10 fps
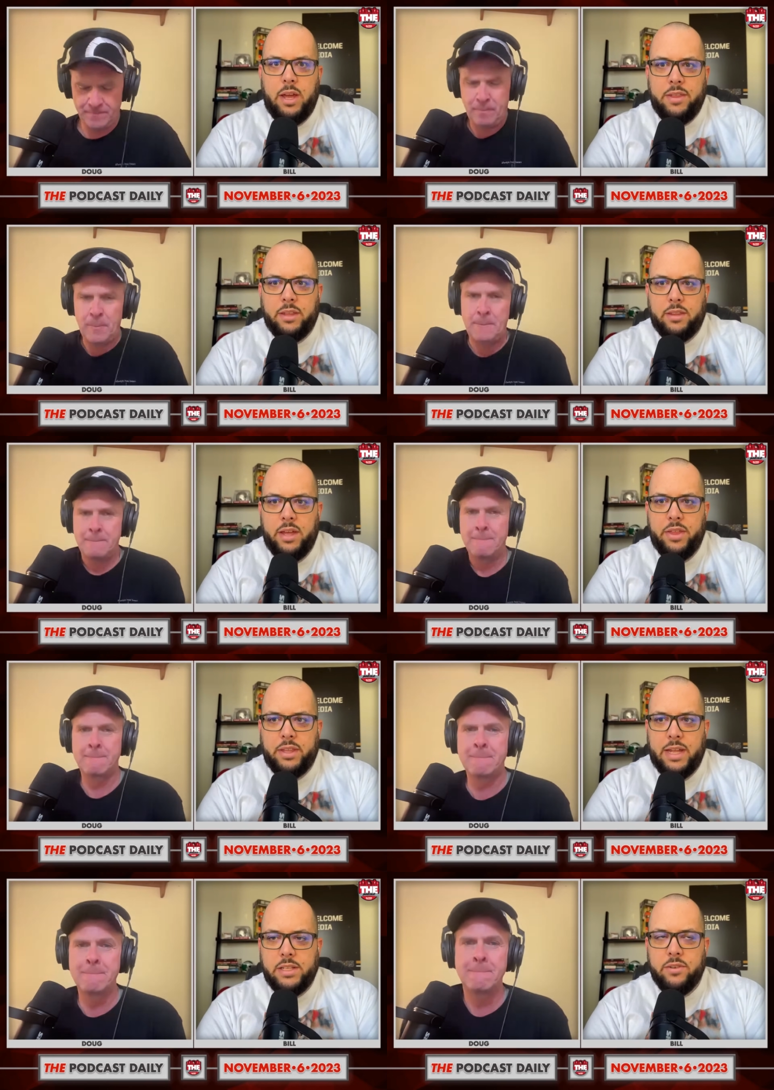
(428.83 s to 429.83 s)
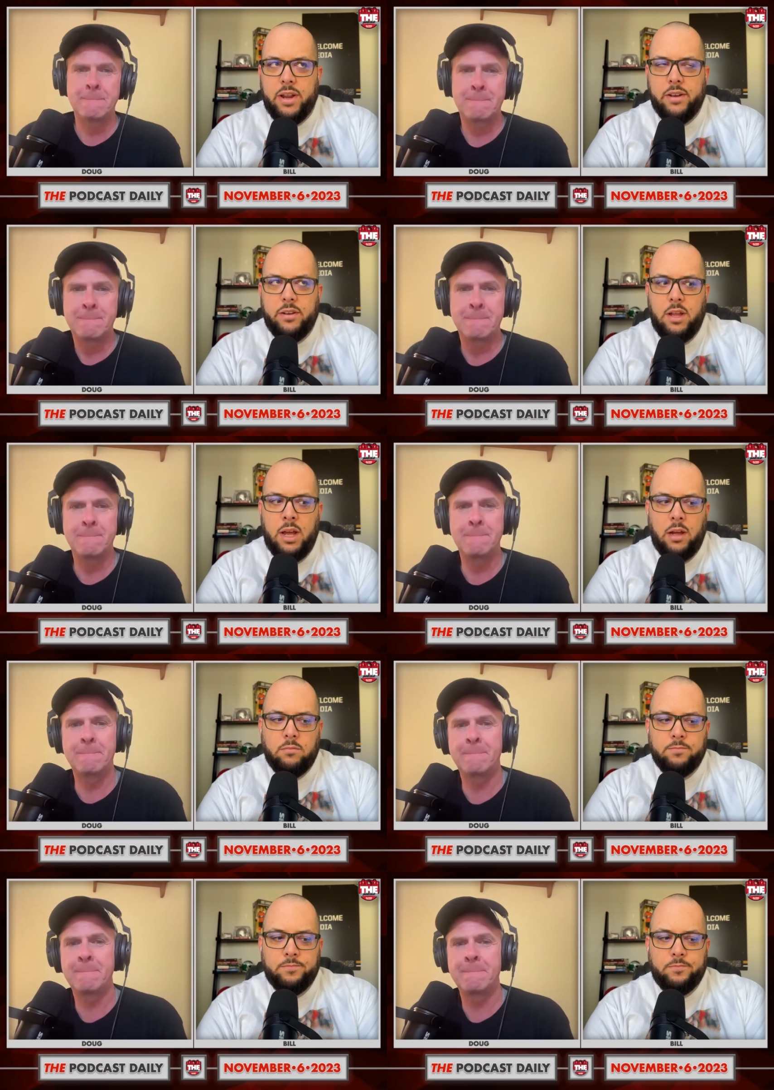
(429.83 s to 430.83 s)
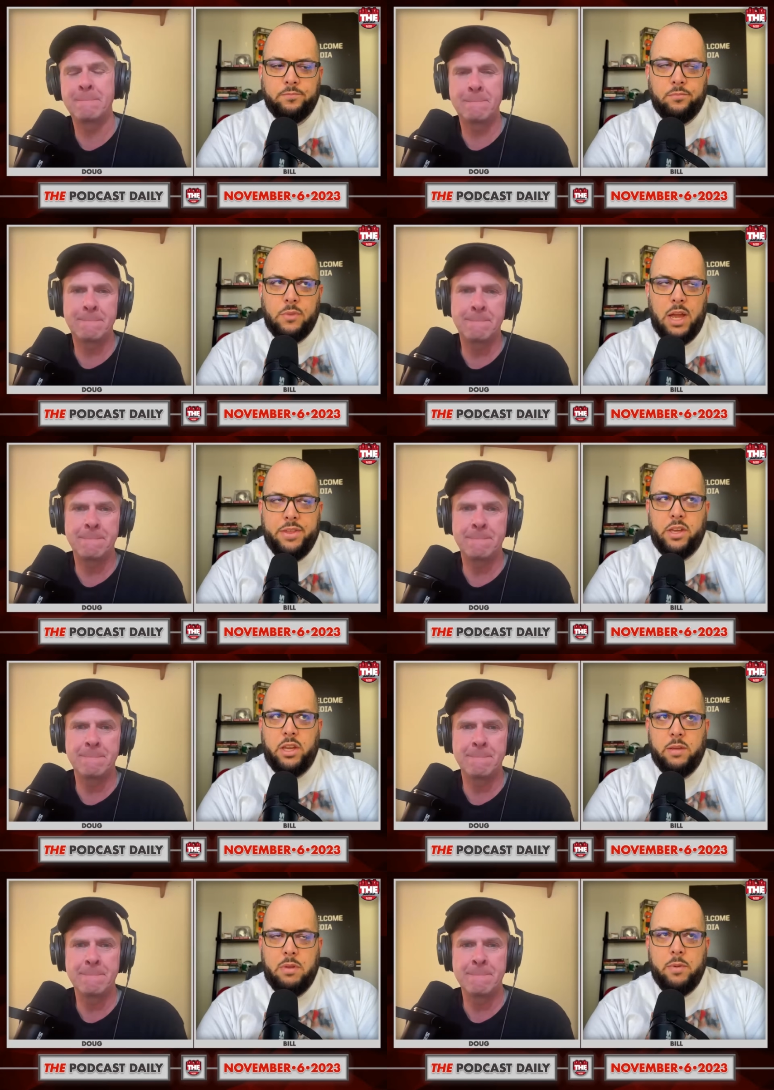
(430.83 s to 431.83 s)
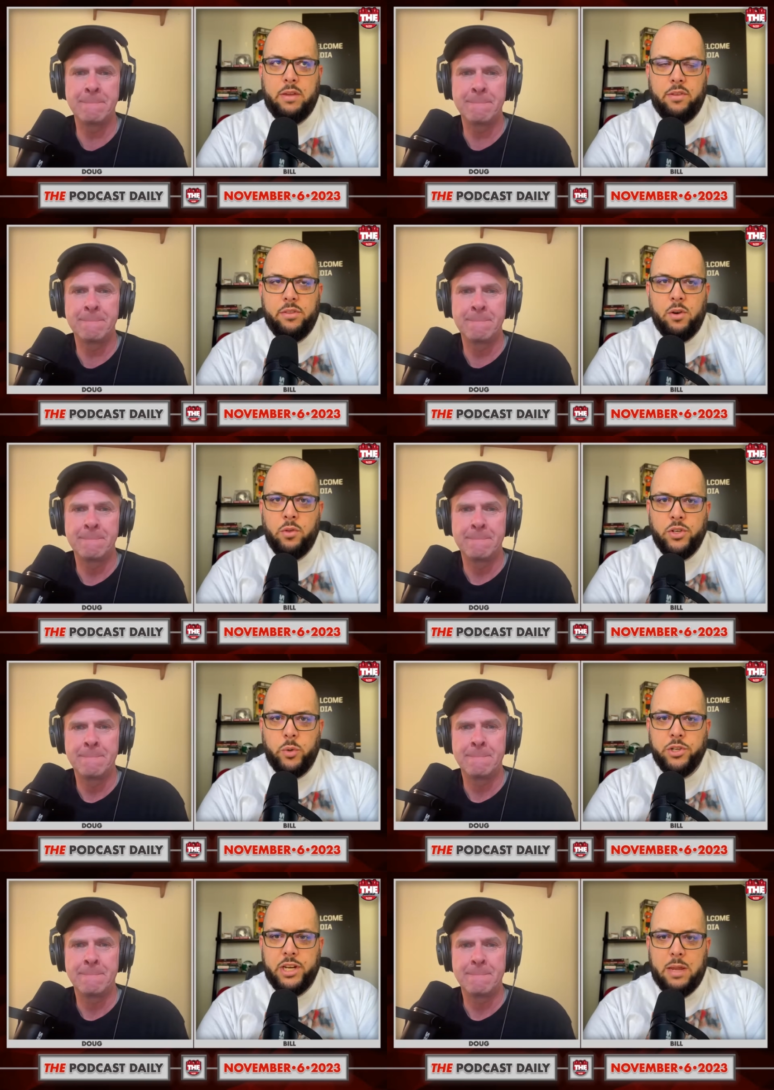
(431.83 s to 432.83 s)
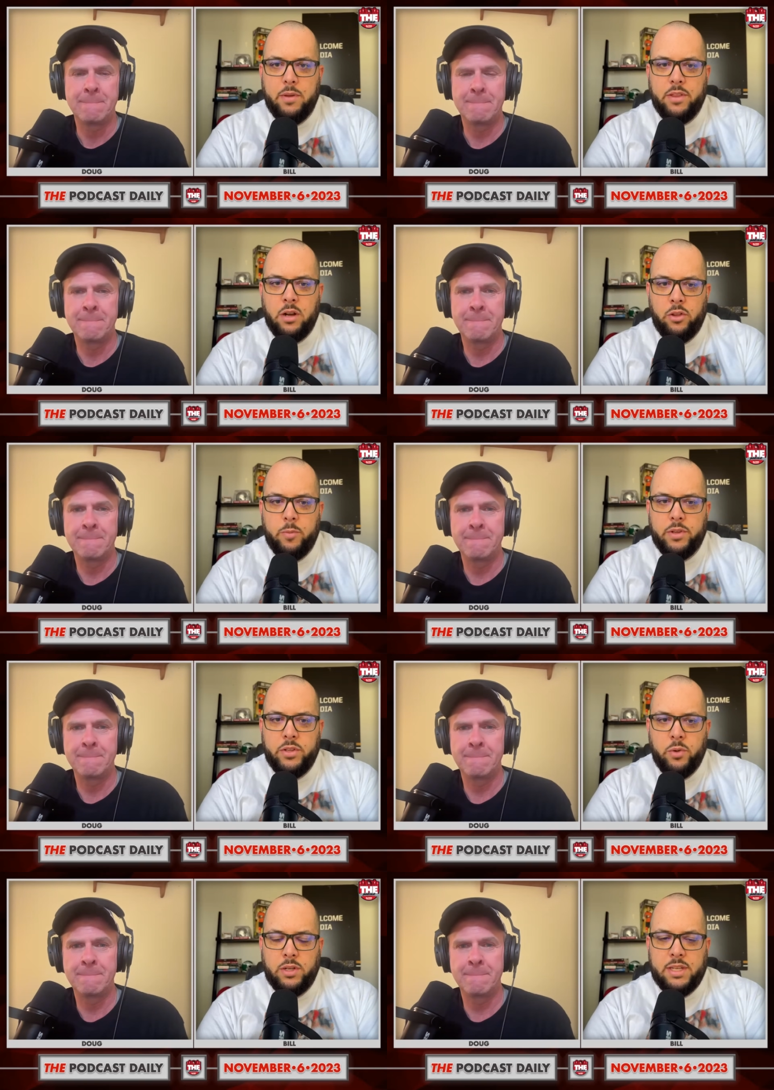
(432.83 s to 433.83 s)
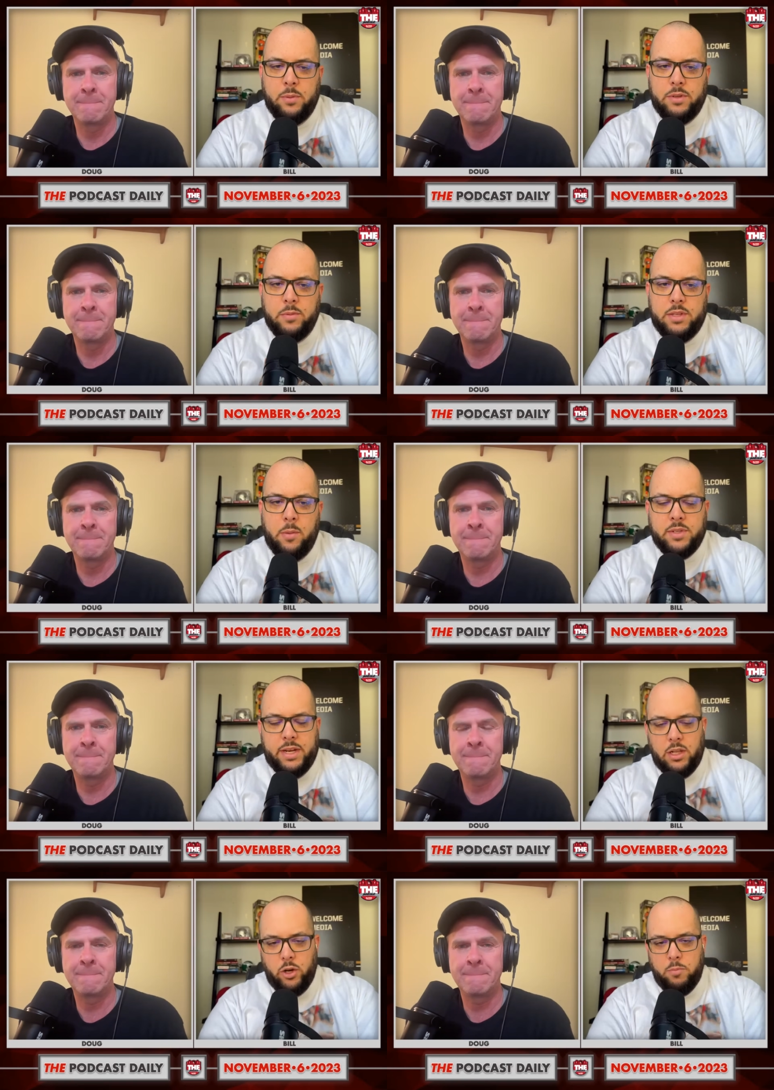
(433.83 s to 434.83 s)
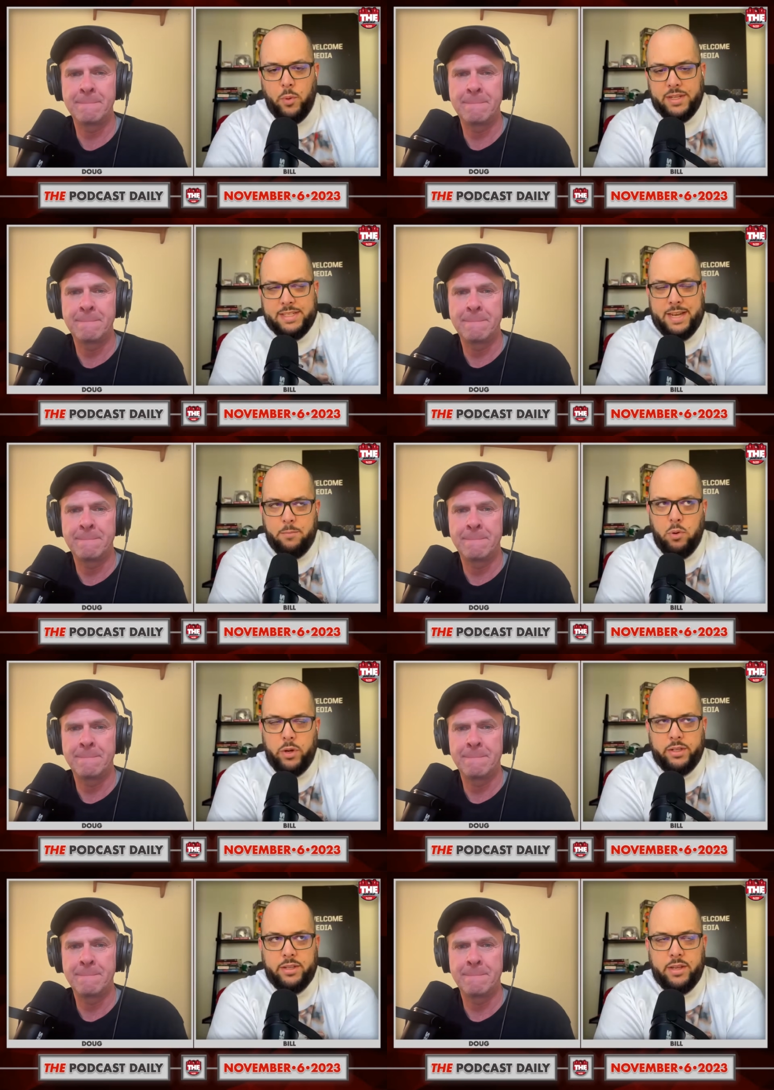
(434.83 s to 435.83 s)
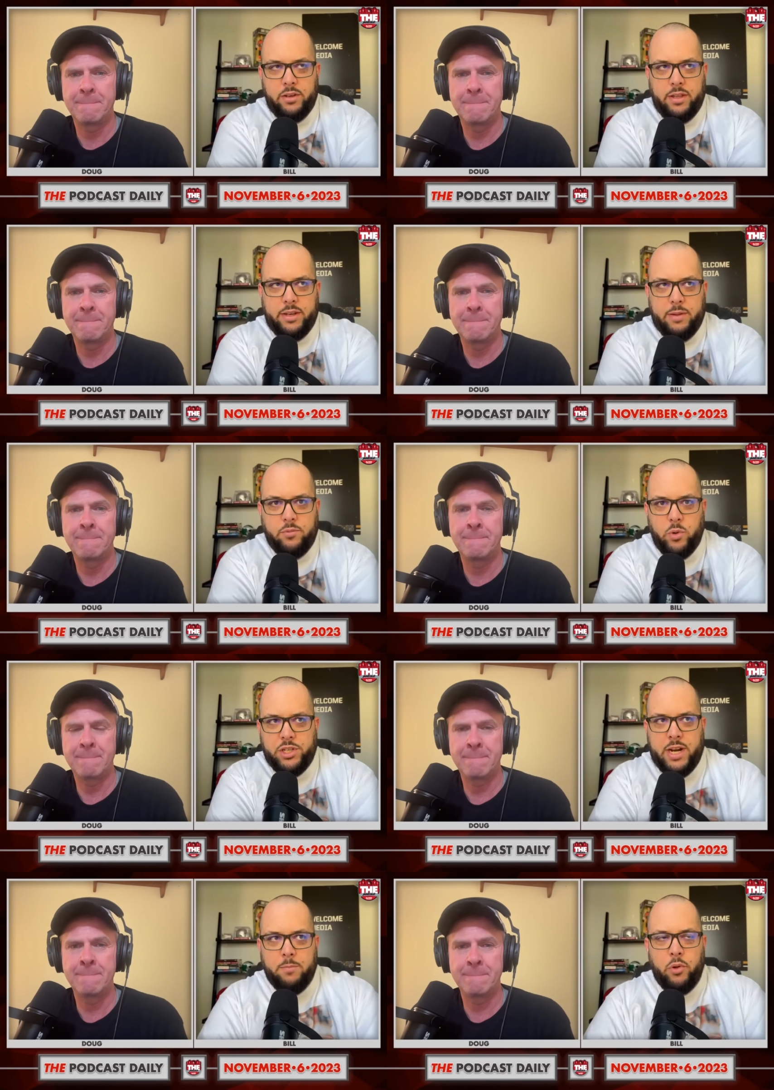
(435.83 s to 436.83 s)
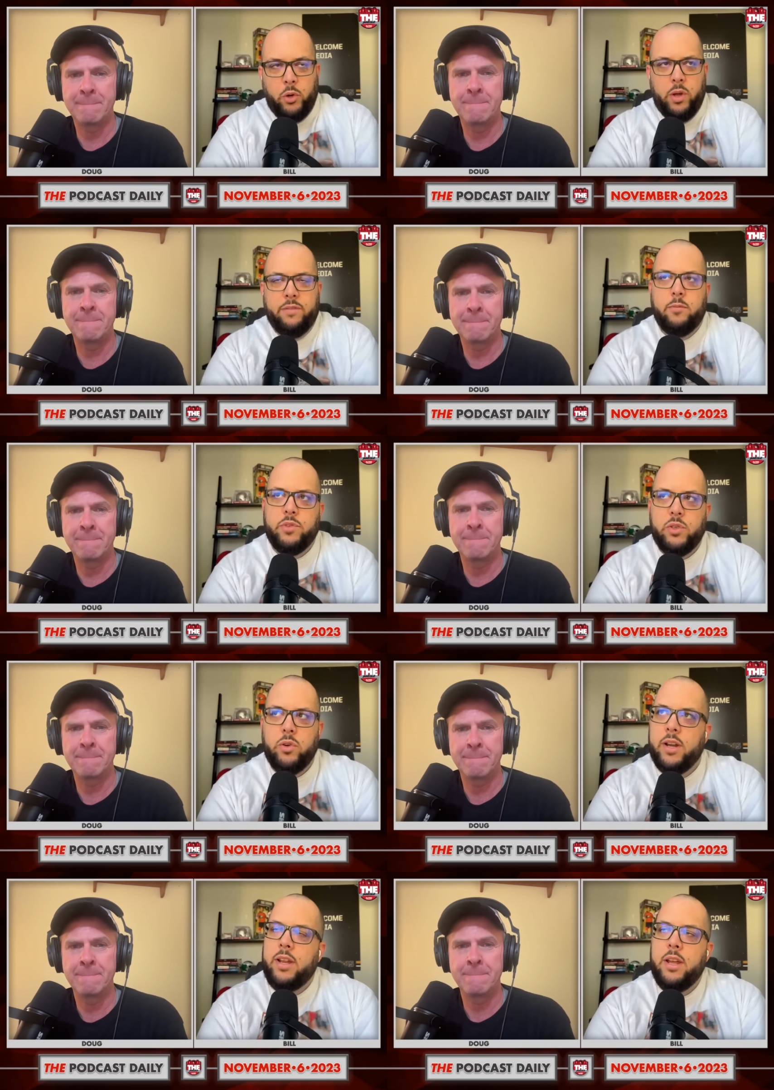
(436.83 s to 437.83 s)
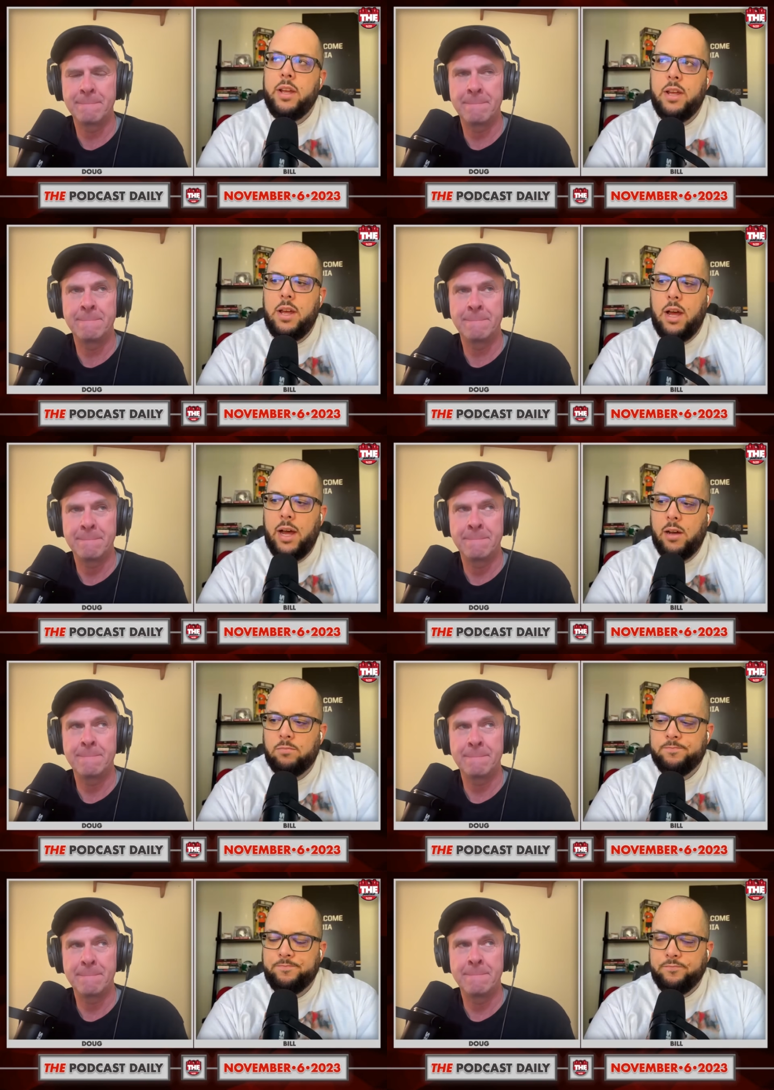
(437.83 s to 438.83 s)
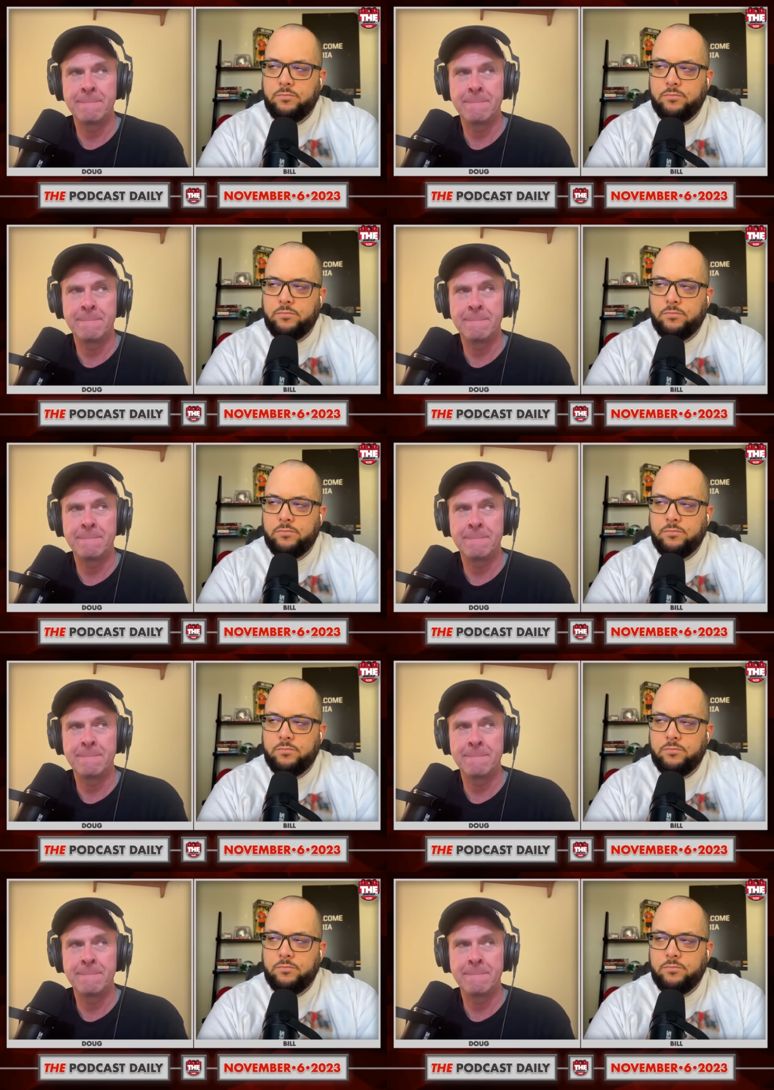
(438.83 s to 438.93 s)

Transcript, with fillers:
Speaker 1: I think, I think that's right. Um, I think you can maybe even throw the Georgia game in there a little bit too, because that was, that was getting a little pointsy at a point, and then, and then Georgia kind of pulled away from Missouri. Um,